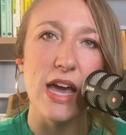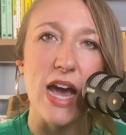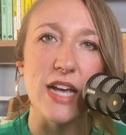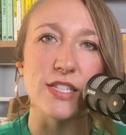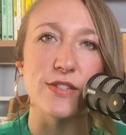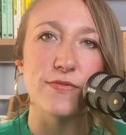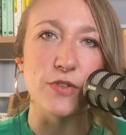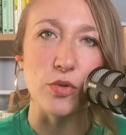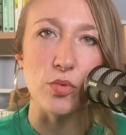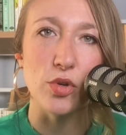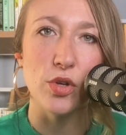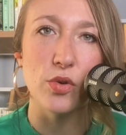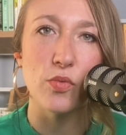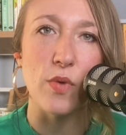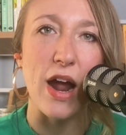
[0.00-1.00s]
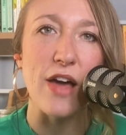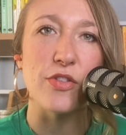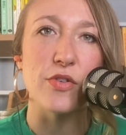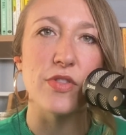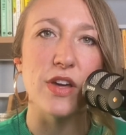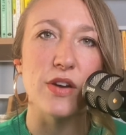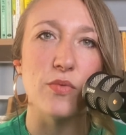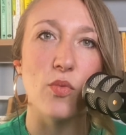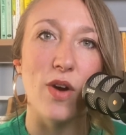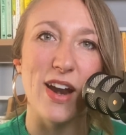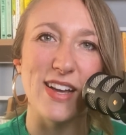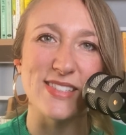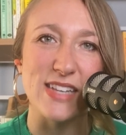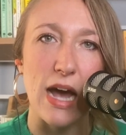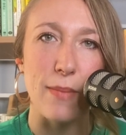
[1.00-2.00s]
as fuel rather than what
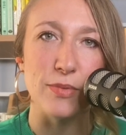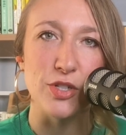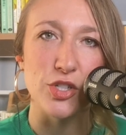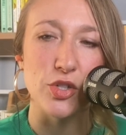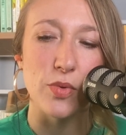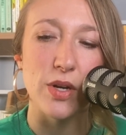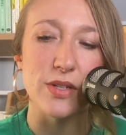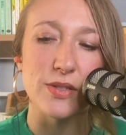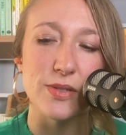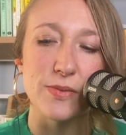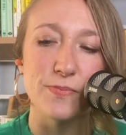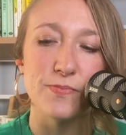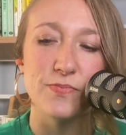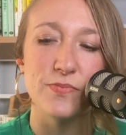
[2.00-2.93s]
has happened to us?